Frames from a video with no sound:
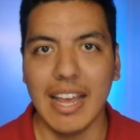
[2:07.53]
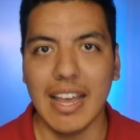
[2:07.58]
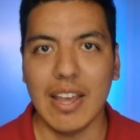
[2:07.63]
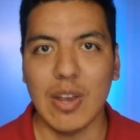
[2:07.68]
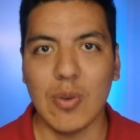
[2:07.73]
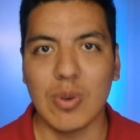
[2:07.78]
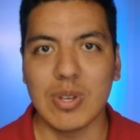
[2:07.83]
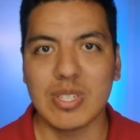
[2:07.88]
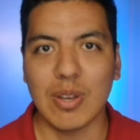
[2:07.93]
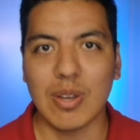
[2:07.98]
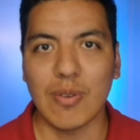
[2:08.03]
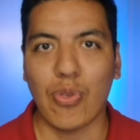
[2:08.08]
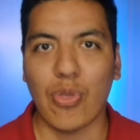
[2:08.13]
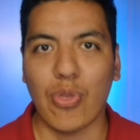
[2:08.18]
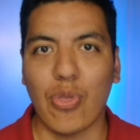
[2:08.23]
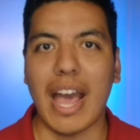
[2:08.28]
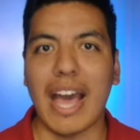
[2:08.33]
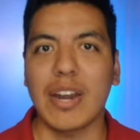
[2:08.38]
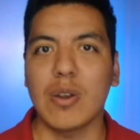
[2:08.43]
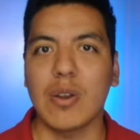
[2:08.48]
It was of
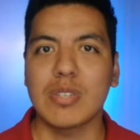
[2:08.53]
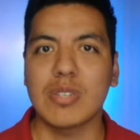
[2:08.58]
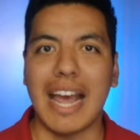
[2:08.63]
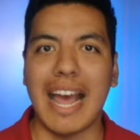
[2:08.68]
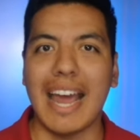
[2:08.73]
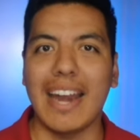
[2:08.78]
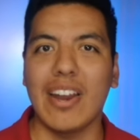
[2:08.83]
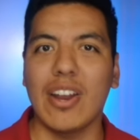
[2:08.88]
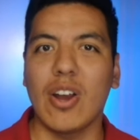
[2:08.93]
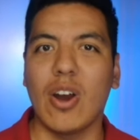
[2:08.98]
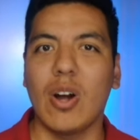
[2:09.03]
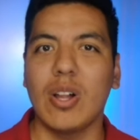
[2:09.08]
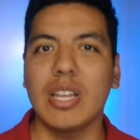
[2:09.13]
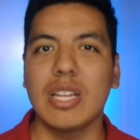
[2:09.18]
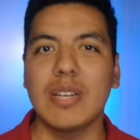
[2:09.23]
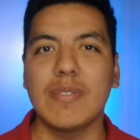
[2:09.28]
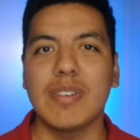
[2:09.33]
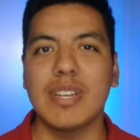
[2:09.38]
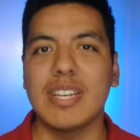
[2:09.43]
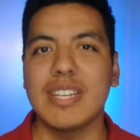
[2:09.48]
Thanos adding
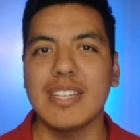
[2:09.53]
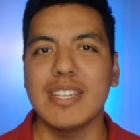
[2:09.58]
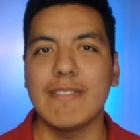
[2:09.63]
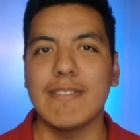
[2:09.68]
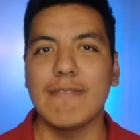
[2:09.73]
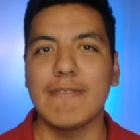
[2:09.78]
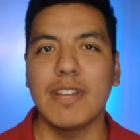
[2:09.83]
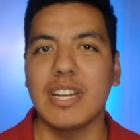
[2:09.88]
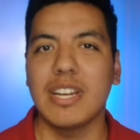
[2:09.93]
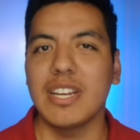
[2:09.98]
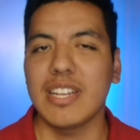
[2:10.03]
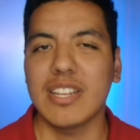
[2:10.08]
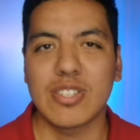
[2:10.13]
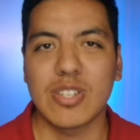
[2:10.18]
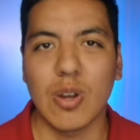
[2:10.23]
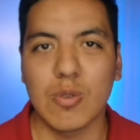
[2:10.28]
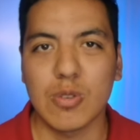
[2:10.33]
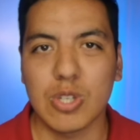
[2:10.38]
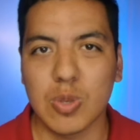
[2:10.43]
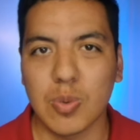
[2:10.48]
all of his infinity
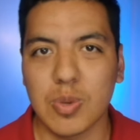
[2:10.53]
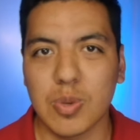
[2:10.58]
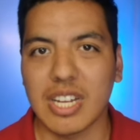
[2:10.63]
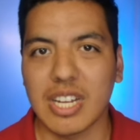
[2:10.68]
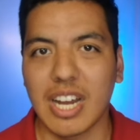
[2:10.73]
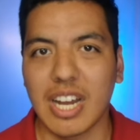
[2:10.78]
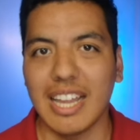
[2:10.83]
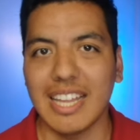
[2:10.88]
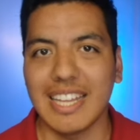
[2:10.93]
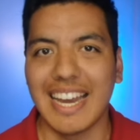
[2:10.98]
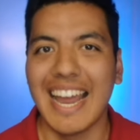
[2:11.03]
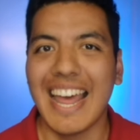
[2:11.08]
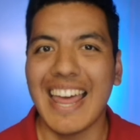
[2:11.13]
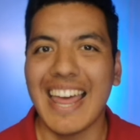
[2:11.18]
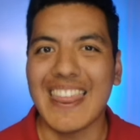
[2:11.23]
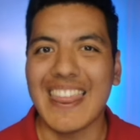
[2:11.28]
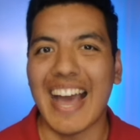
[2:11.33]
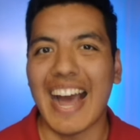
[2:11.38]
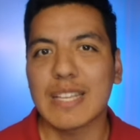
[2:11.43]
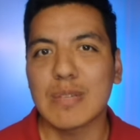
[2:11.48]
stones to his gauntlet.
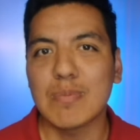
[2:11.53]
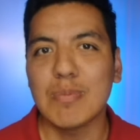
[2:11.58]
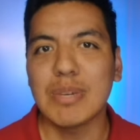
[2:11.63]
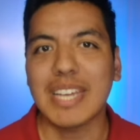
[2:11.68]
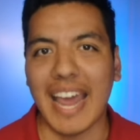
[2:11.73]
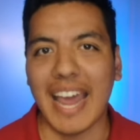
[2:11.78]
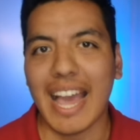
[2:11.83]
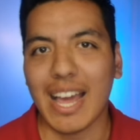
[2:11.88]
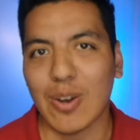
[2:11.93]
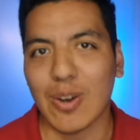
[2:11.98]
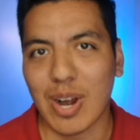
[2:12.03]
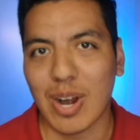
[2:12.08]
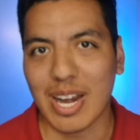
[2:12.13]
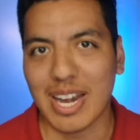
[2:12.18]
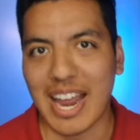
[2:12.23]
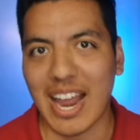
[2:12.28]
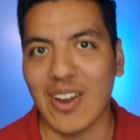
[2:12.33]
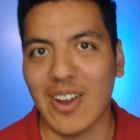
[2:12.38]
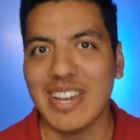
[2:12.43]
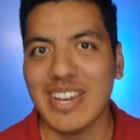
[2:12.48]
That's McCann right
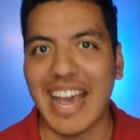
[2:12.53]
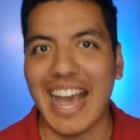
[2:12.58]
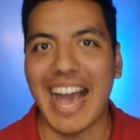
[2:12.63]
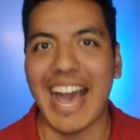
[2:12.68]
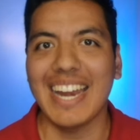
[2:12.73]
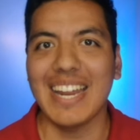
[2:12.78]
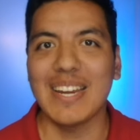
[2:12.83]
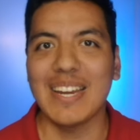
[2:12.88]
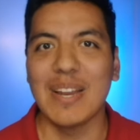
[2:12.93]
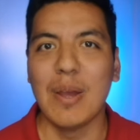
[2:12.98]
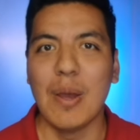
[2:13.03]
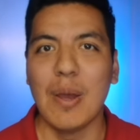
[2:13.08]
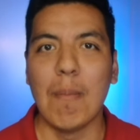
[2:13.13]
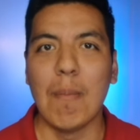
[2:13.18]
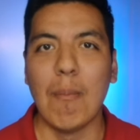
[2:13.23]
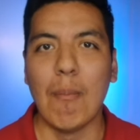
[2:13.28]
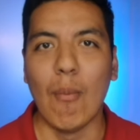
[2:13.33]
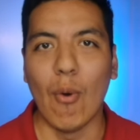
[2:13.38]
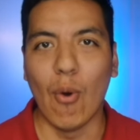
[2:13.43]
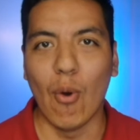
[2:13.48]
now. He added
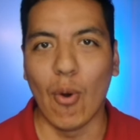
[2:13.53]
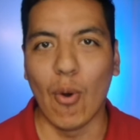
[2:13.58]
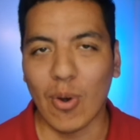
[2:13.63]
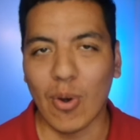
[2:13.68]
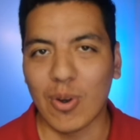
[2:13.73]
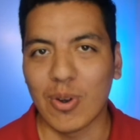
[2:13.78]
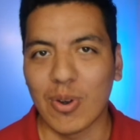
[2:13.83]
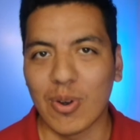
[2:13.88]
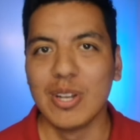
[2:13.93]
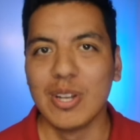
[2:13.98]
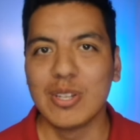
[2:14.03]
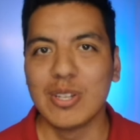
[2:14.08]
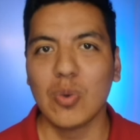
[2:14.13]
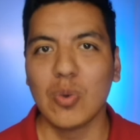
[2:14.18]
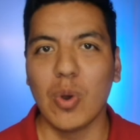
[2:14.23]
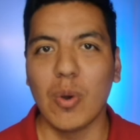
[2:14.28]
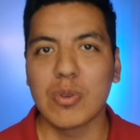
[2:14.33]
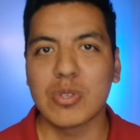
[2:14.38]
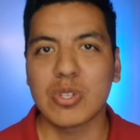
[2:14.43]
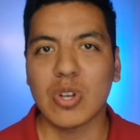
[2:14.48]
more to
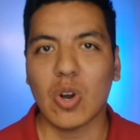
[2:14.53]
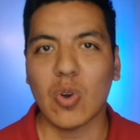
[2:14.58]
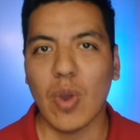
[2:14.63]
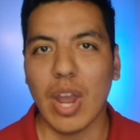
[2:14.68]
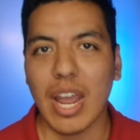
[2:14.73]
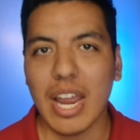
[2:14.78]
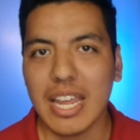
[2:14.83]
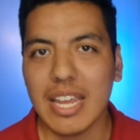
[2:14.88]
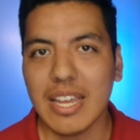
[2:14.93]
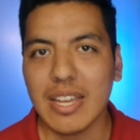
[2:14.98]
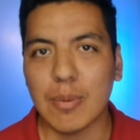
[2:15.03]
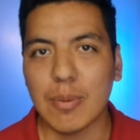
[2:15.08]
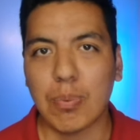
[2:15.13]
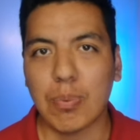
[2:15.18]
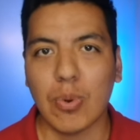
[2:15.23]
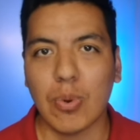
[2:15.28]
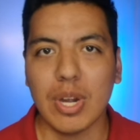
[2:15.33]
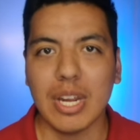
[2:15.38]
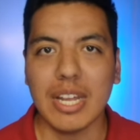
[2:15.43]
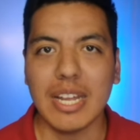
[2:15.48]
what was already a
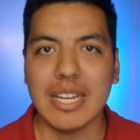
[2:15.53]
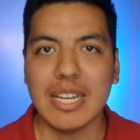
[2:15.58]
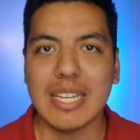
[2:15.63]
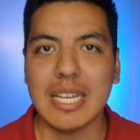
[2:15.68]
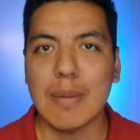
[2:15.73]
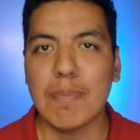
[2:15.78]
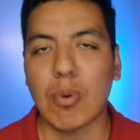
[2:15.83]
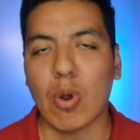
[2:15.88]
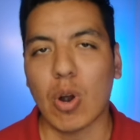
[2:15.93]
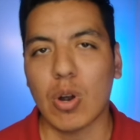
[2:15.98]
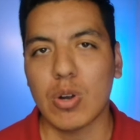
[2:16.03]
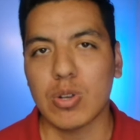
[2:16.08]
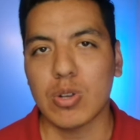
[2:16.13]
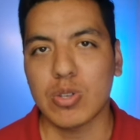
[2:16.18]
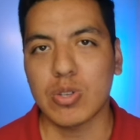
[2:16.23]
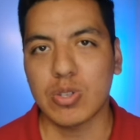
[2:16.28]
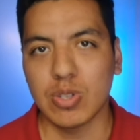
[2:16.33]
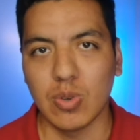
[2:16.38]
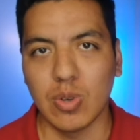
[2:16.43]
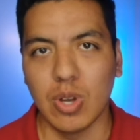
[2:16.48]
pretty deep
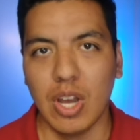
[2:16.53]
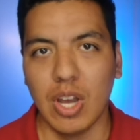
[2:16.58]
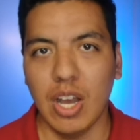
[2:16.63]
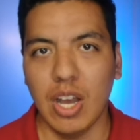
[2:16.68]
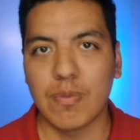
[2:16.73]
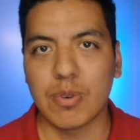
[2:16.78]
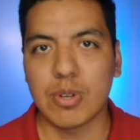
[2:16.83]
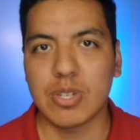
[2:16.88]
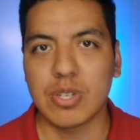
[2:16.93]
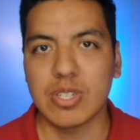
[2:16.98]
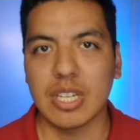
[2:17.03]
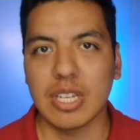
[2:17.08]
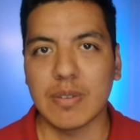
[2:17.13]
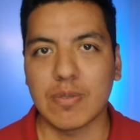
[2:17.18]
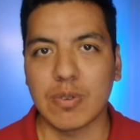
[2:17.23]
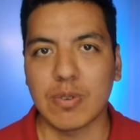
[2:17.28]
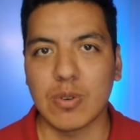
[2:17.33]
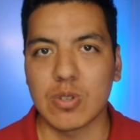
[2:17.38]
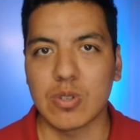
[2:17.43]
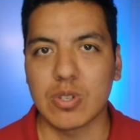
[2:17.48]
arsenal of
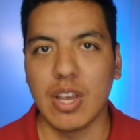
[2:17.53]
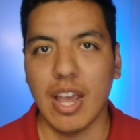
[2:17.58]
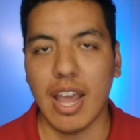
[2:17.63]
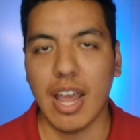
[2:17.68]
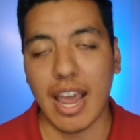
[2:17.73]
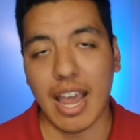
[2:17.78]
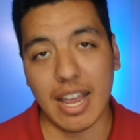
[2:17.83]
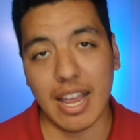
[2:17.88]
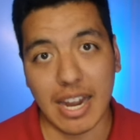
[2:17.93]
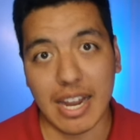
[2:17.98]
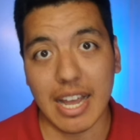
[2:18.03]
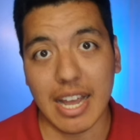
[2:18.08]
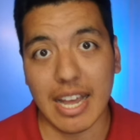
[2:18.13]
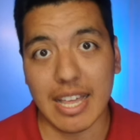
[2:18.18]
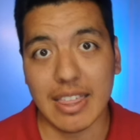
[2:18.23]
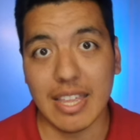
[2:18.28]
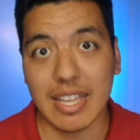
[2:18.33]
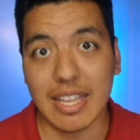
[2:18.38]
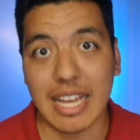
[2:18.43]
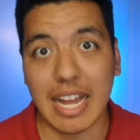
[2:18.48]
receivers. And I
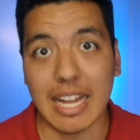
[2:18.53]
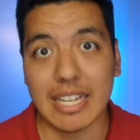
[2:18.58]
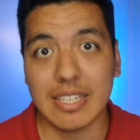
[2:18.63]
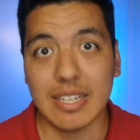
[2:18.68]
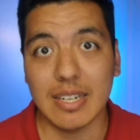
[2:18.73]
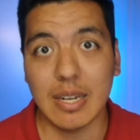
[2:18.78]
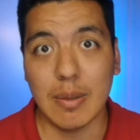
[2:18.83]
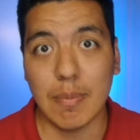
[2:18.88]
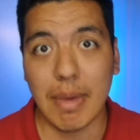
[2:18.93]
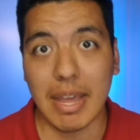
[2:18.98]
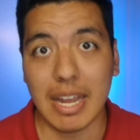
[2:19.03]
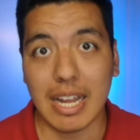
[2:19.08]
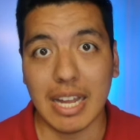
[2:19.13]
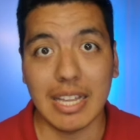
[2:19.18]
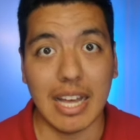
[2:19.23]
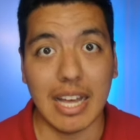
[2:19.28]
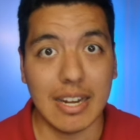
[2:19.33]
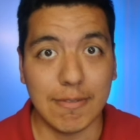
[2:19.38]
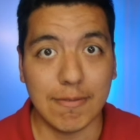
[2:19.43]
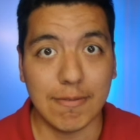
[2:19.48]
think that's going to make a
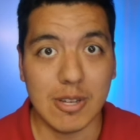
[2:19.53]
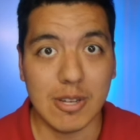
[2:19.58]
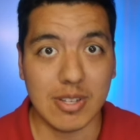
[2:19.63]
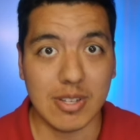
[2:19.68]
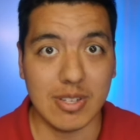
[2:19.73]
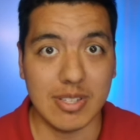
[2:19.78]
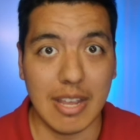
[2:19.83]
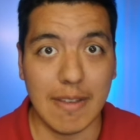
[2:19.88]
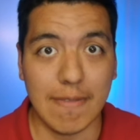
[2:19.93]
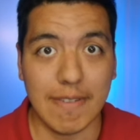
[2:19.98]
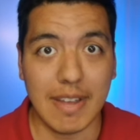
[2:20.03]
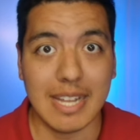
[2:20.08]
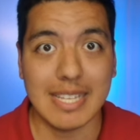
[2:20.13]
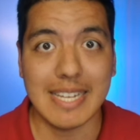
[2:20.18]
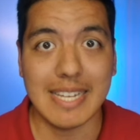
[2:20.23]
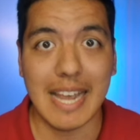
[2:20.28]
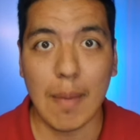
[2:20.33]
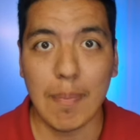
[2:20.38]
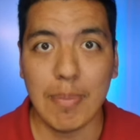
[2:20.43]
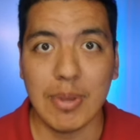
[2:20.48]
lot of Fresno State
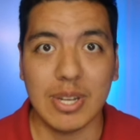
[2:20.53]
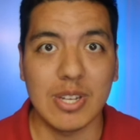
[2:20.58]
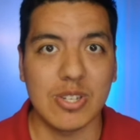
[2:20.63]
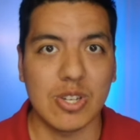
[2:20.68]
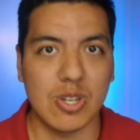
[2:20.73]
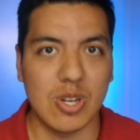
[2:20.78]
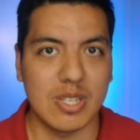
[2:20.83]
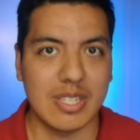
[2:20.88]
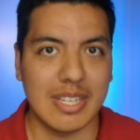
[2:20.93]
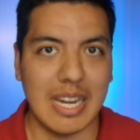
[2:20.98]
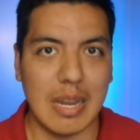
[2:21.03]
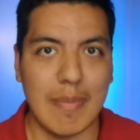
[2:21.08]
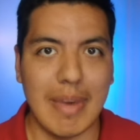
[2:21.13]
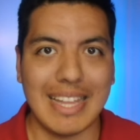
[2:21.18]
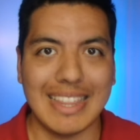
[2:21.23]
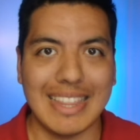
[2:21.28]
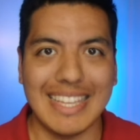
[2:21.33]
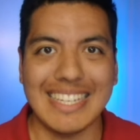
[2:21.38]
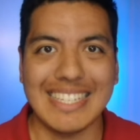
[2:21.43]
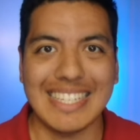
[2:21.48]
fans happy because you're just going to
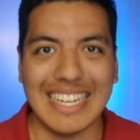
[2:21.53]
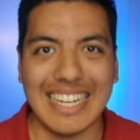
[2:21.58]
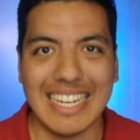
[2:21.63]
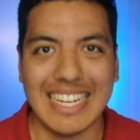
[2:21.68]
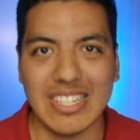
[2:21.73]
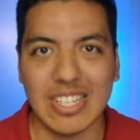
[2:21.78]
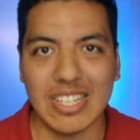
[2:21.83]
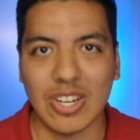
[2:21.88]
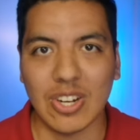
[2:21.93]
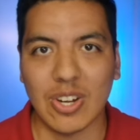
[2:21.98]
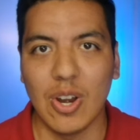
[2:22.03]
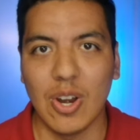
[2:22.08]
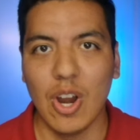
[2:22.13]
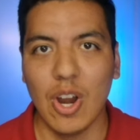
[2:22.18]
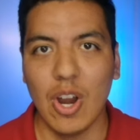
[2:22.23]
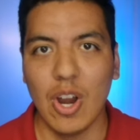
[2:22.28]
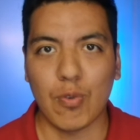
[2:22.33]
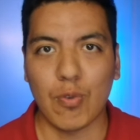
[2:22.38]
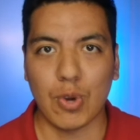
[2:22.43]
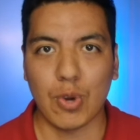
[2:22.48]
make things easier
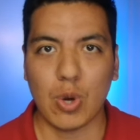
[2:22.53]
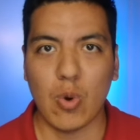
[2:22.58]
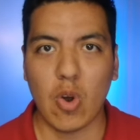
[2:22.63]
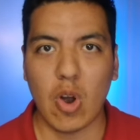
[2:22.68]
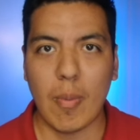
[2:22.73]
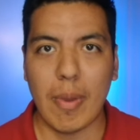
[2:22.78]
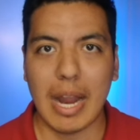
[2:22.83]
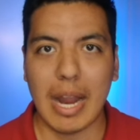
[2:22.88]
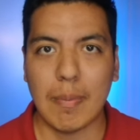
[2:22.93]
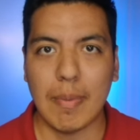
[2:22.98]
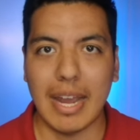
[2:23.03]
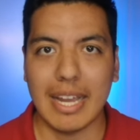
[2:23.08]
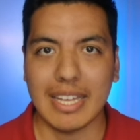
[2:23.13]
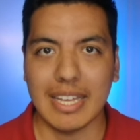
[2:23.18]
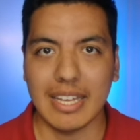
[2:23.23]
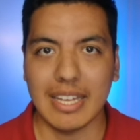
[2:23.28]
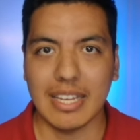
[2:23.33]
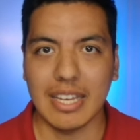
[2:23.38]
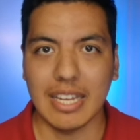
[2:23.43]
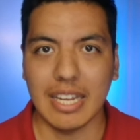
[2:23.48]
for your quarterback,
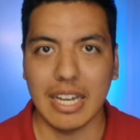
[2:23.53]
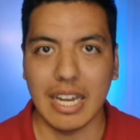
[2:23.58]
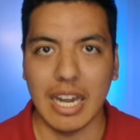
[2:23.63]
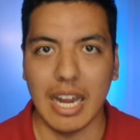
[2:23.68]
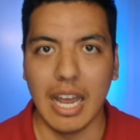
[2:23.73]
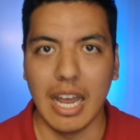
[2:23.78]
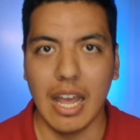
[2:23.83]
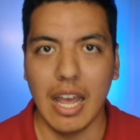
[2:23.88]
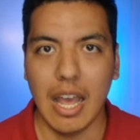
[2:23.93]
Mikey Keene.